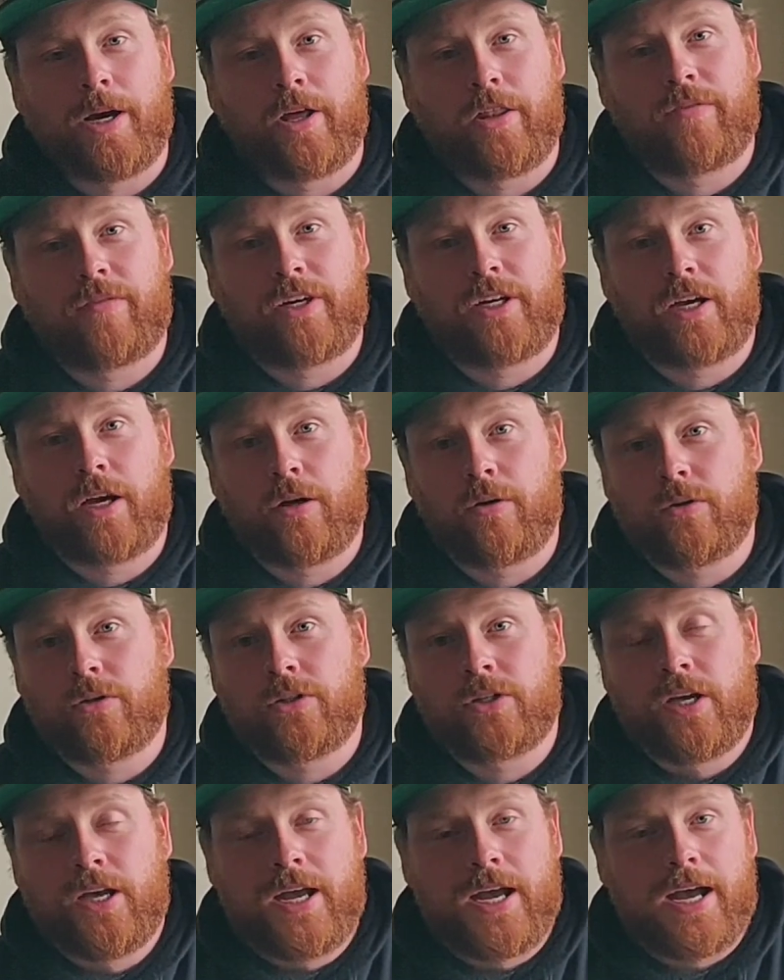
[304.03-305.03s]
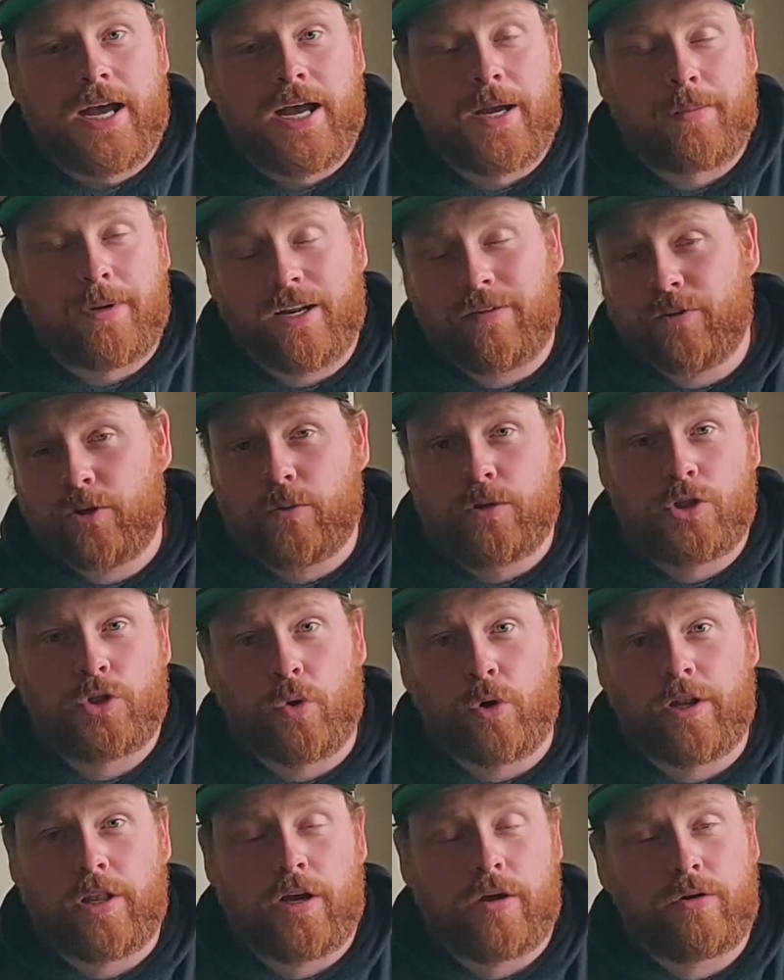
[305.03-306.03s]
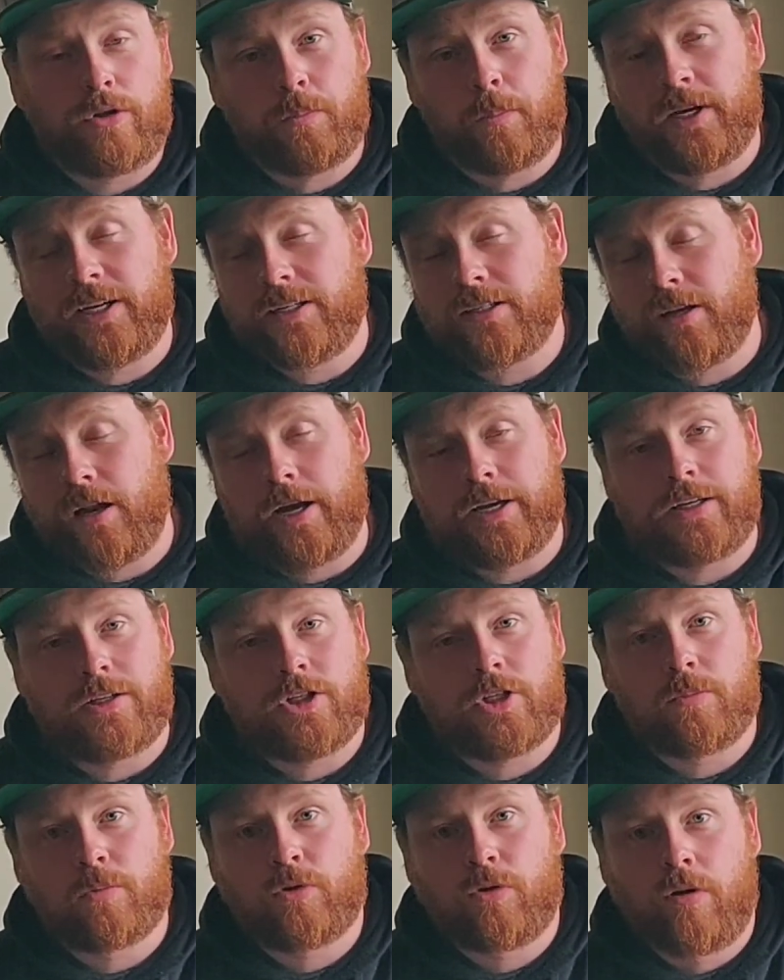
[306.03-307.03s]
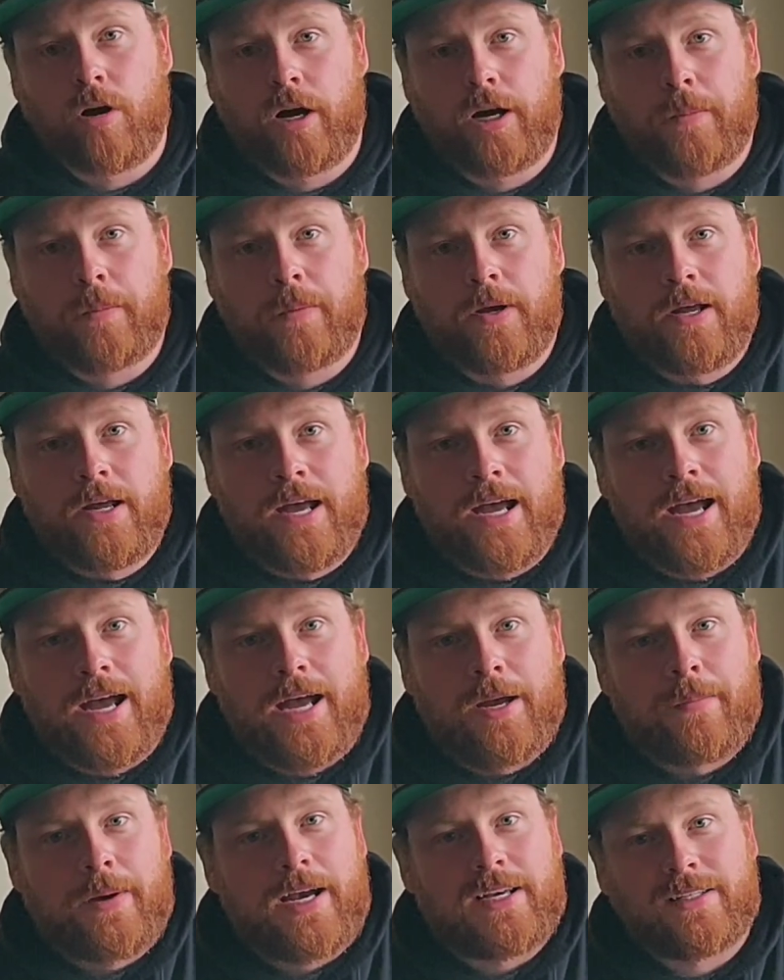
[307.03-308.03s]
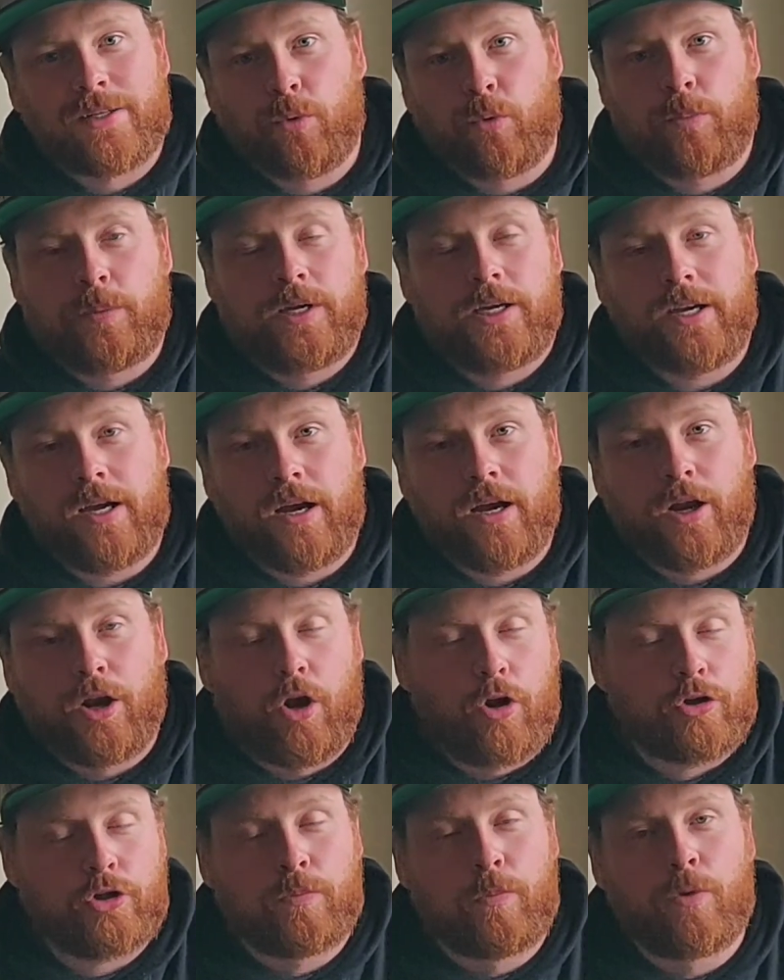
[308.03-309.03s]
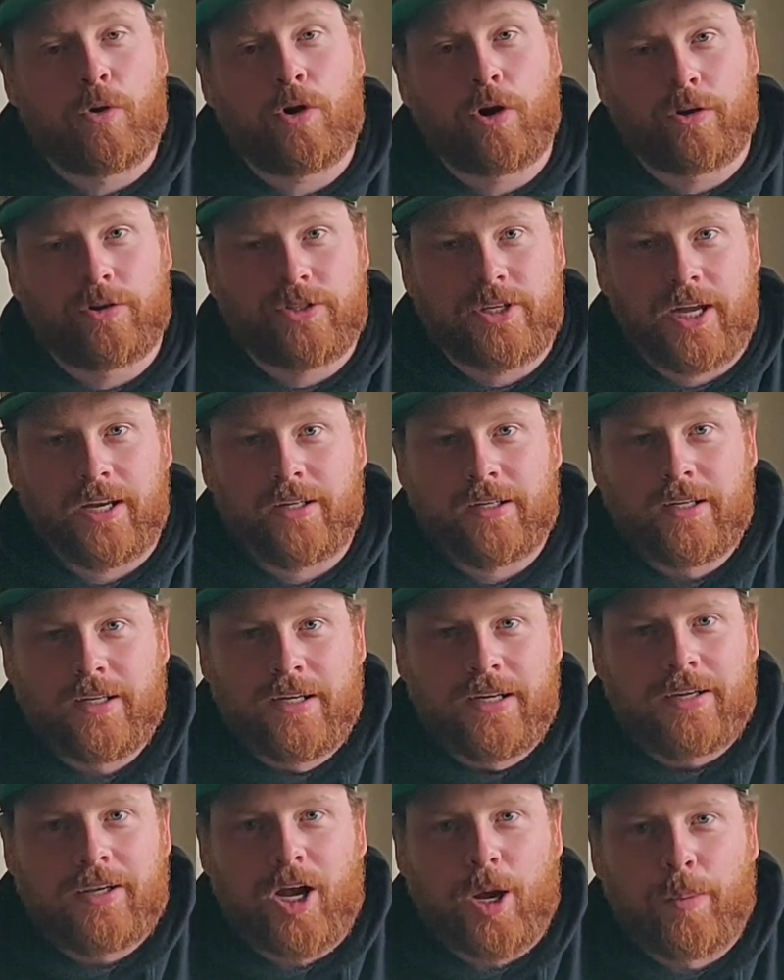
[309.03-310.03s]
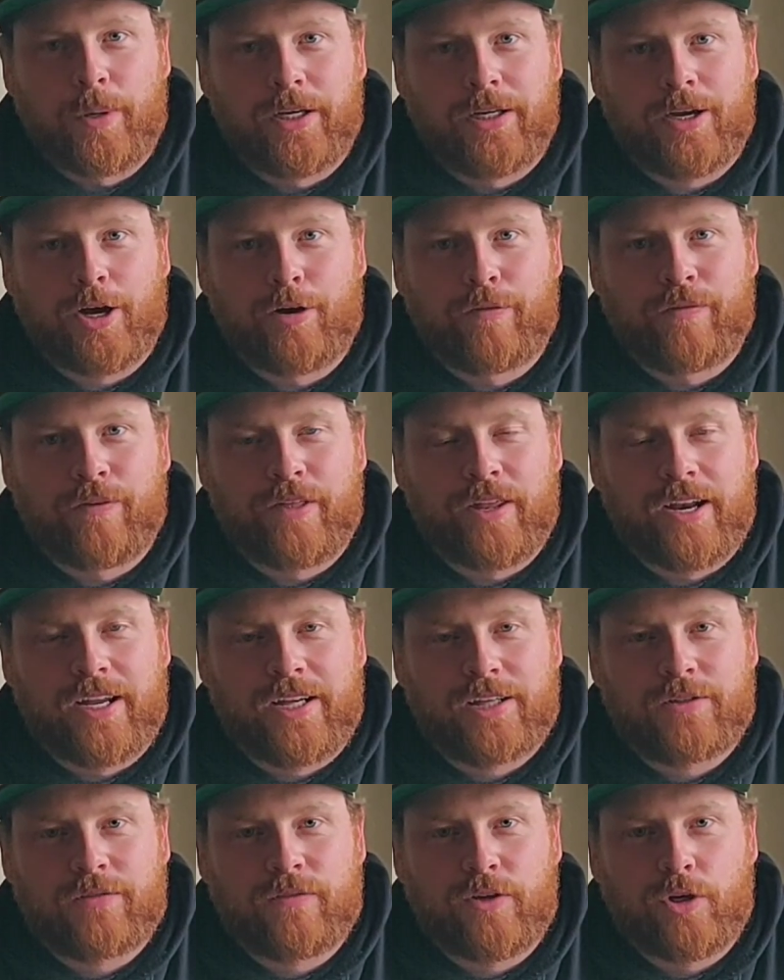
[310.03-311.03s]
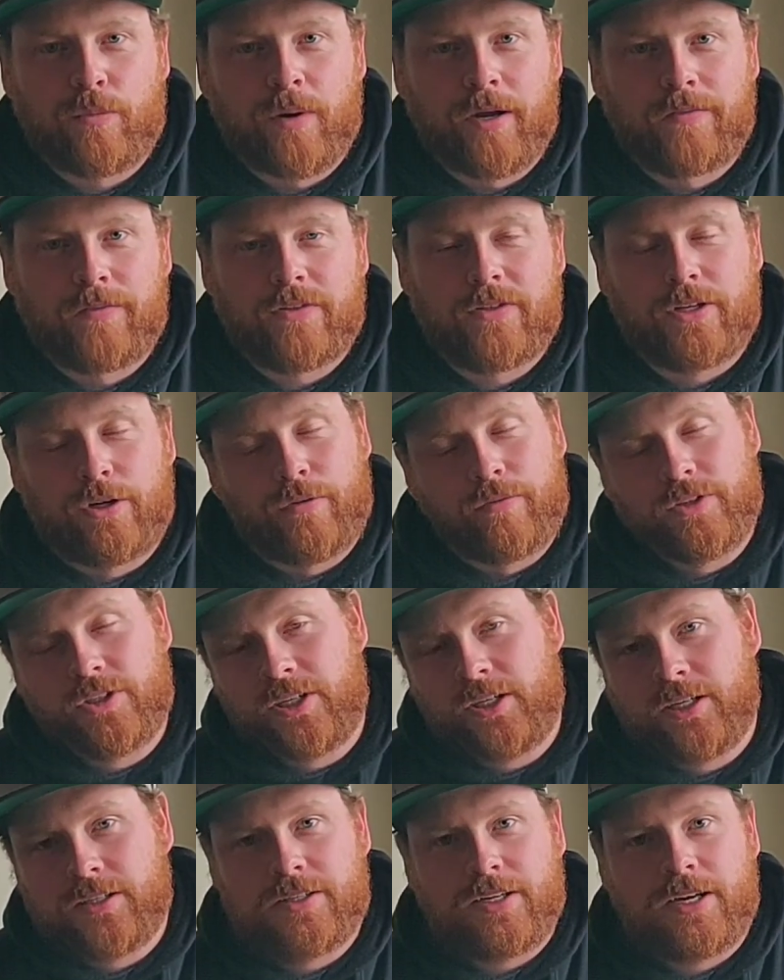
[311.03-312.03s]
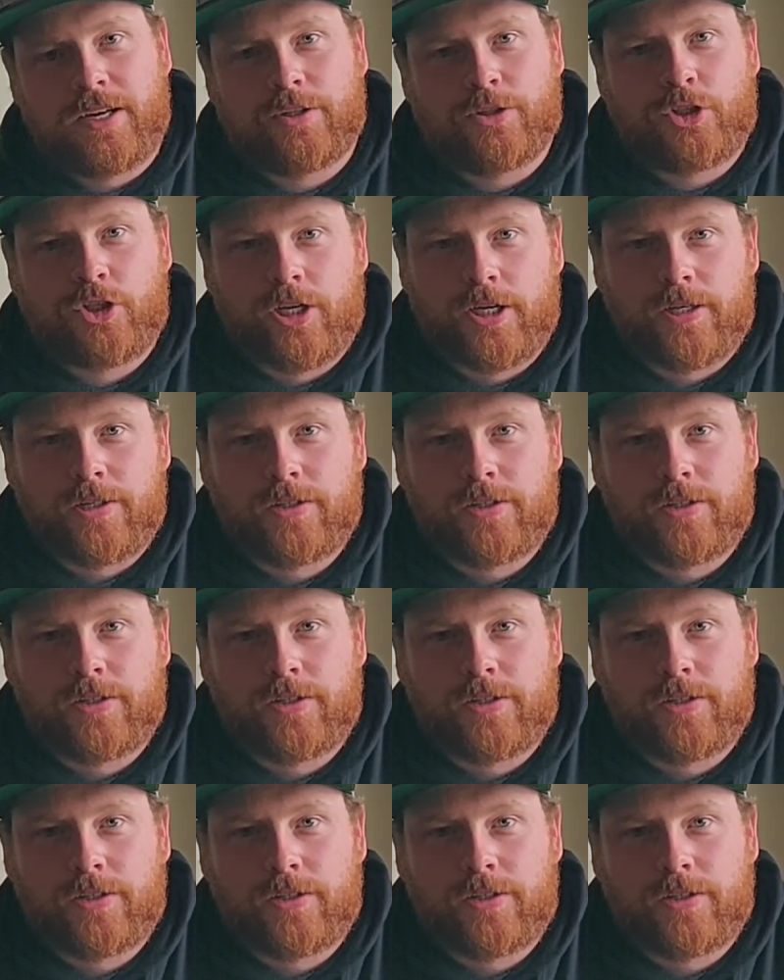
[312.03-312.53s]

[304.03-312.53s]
other videos, and if you enjoy those, please like and subscribe, as there will be lots more content coming over the next few months and obviously into next year.